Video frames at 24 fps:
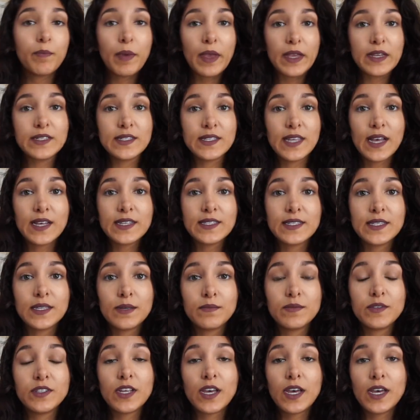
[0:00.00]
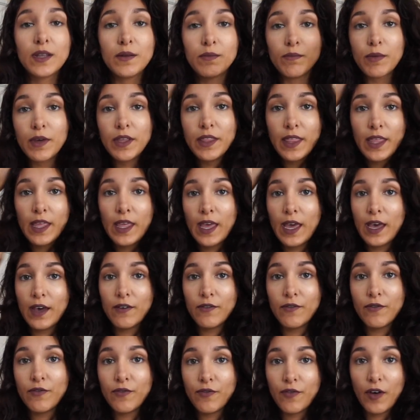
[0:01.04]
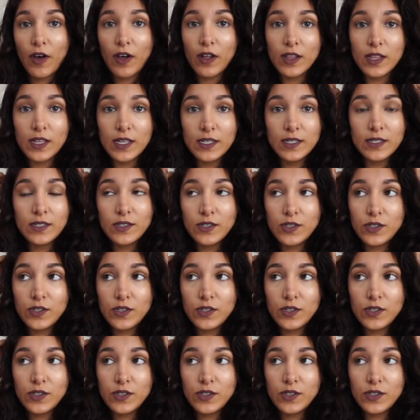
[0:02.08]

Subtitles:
Banks has them done, but they have fallen,